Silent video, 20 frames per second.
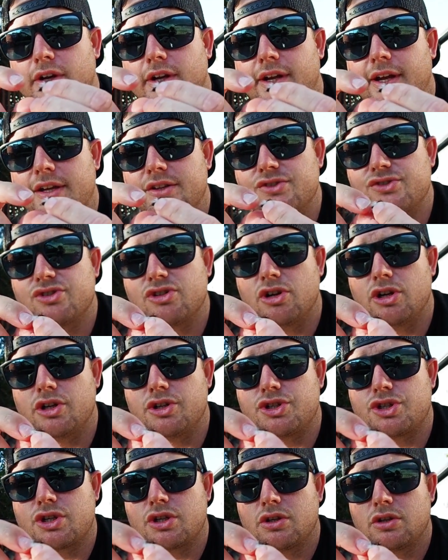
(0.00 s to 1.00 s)
it and
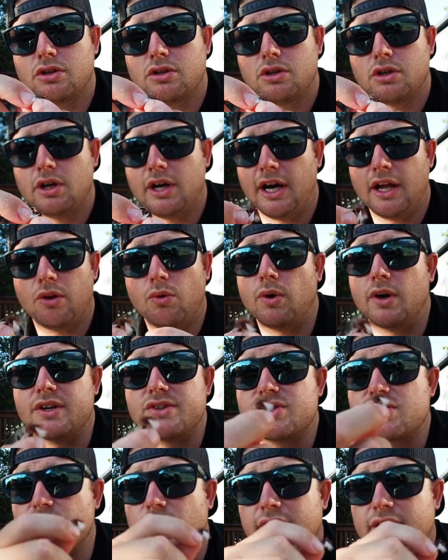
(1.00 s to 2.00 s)
search
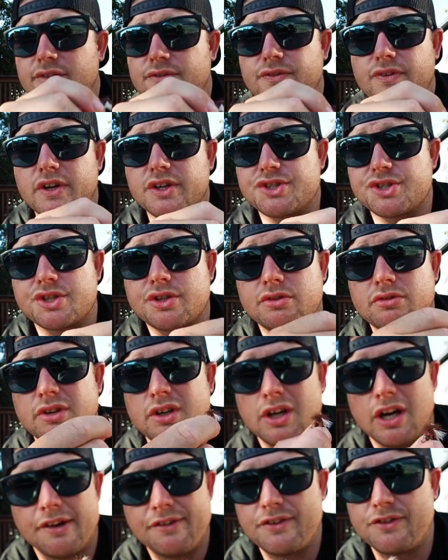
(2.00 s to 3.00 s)
otherwise sighted fish.
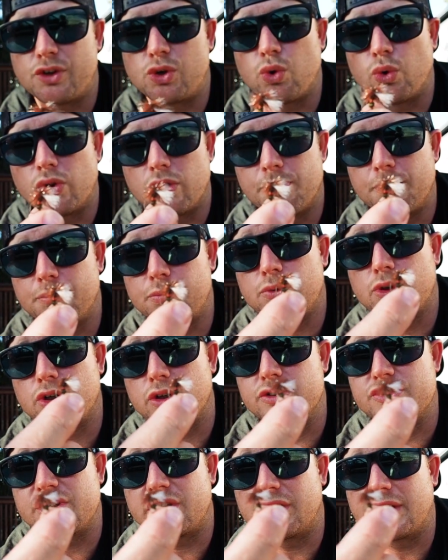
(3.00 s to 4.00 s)
I've even caught them
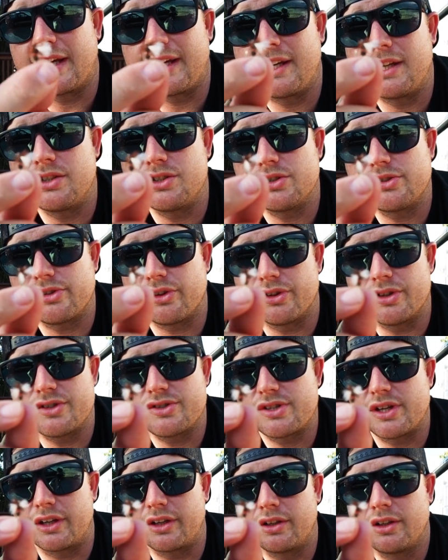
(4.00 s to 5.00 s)
cruising lake edges on
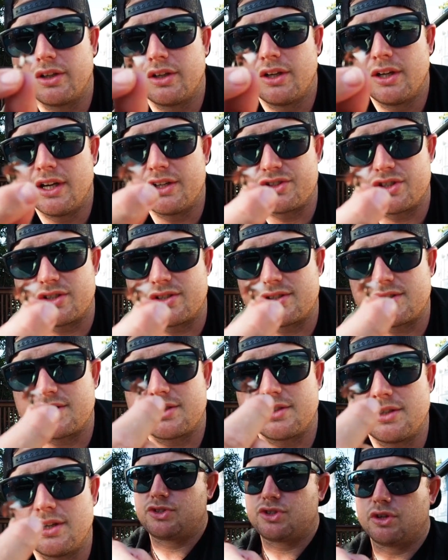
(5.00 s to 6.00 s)
this thing. It's just,
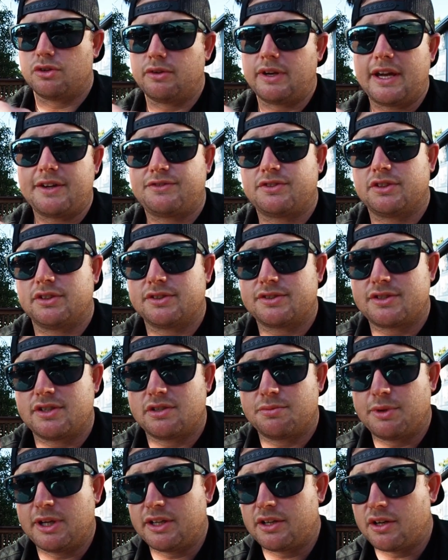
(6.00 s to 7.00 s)
you shouldn't have to listen
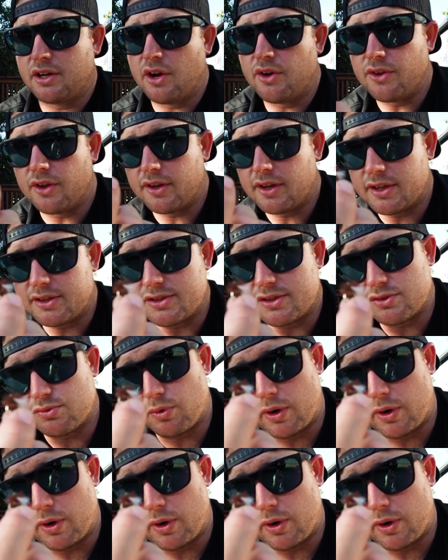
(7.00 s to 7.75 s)
to me to know that this is